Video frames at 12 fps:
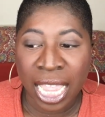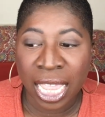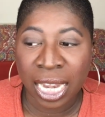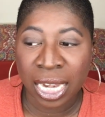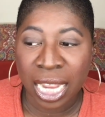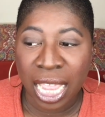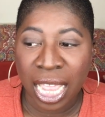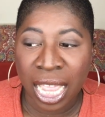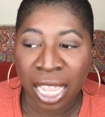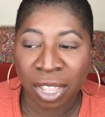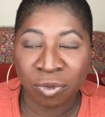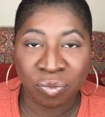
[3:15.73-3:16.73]
And
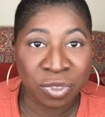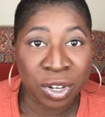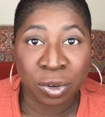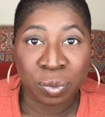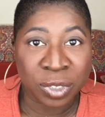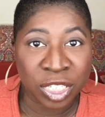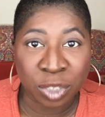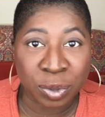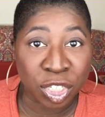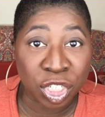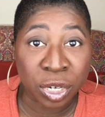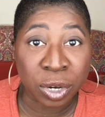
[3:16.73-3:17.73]
I've, you know, just been
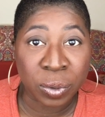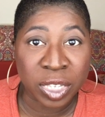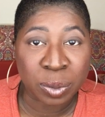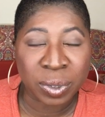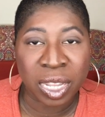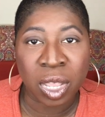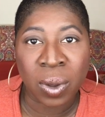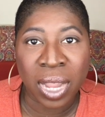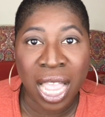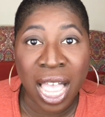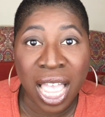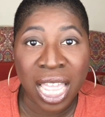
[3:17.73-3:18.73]
sharing what's been going
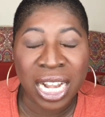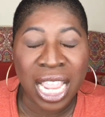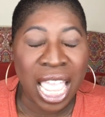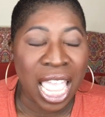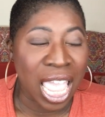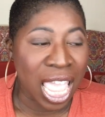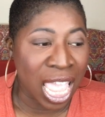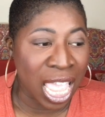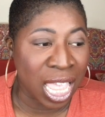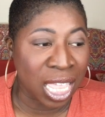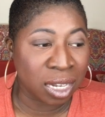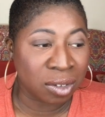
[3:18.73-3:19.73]
on,
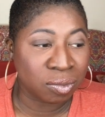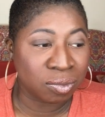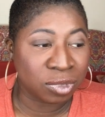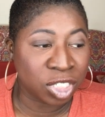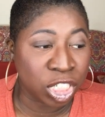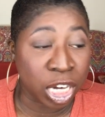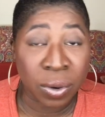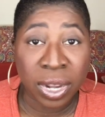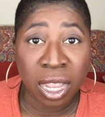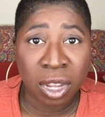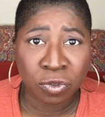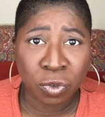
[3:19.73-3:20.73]
and
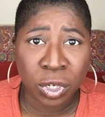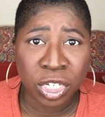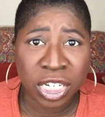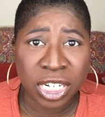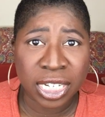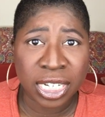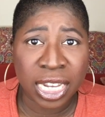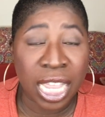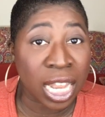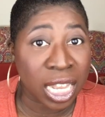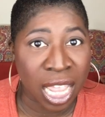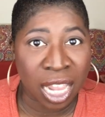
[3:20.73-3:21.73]
sharing, unfortunately,
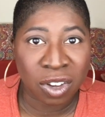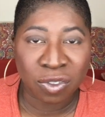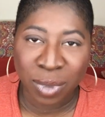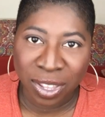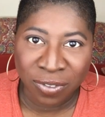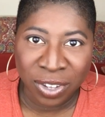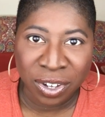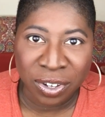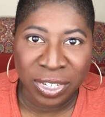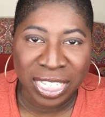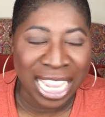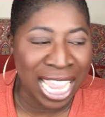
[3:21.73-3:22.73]
a lot of my
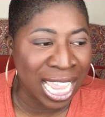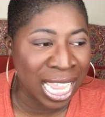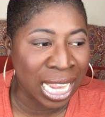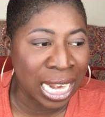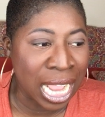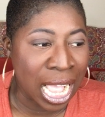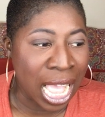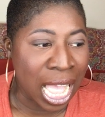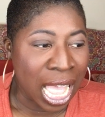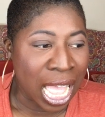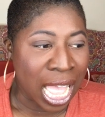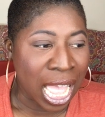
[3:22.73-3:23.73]
fears and.
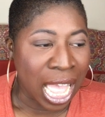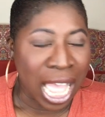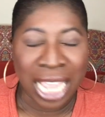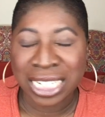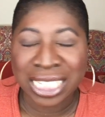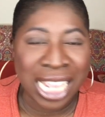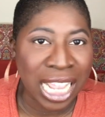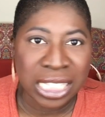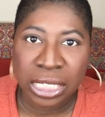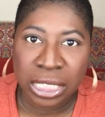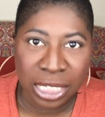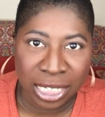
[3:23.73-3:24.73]
I just had
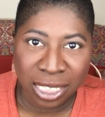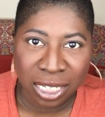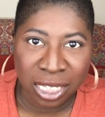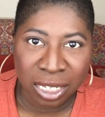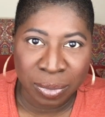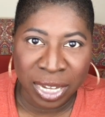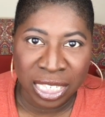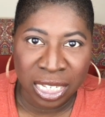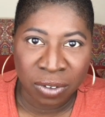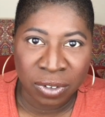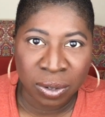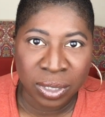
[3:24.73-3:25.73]
to listen to
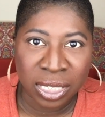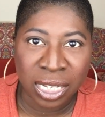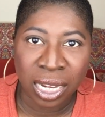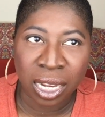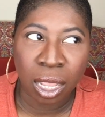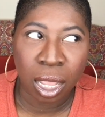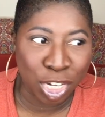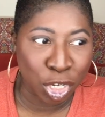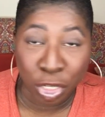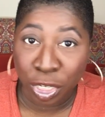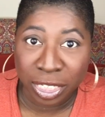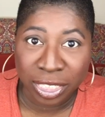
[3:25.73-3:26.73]
myself and I was just like,
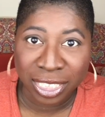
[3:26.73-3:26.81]
girl,